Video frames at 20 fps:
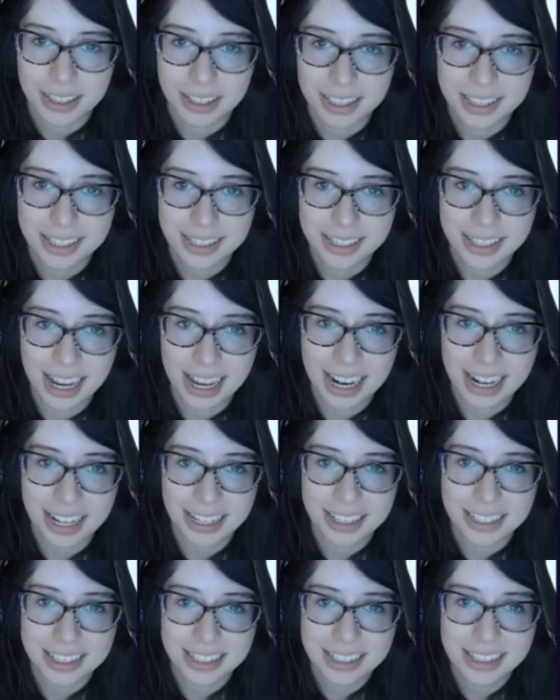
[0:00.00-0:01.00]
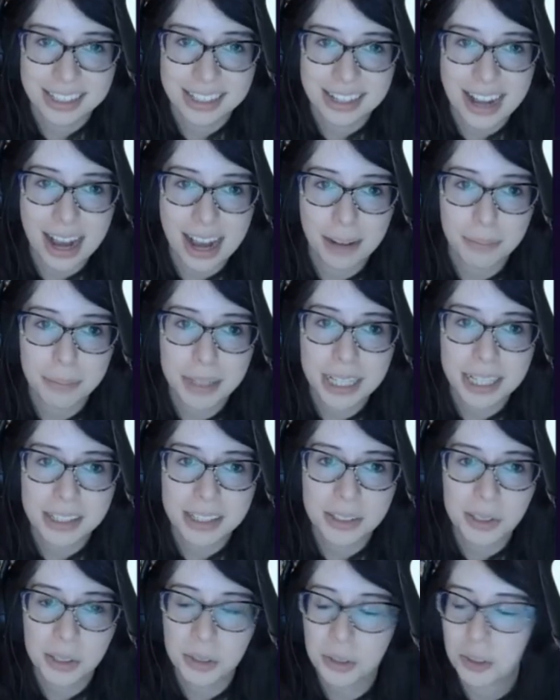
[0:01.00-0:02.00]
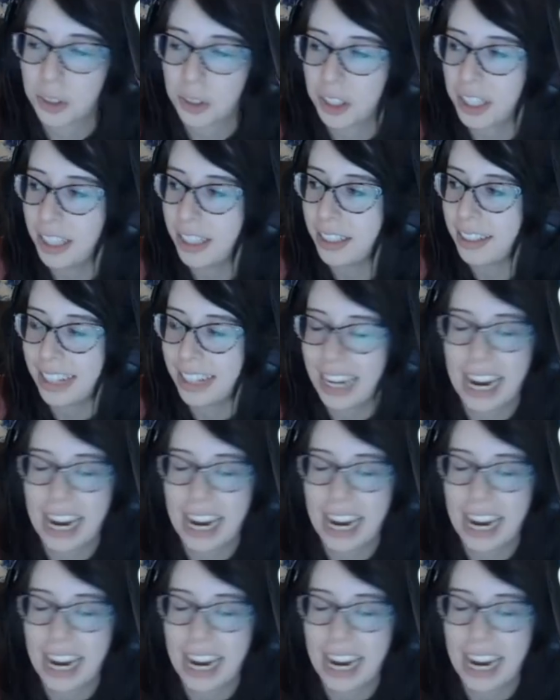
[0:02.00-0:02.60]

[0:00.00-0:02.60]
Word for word: this is like Snappy's screen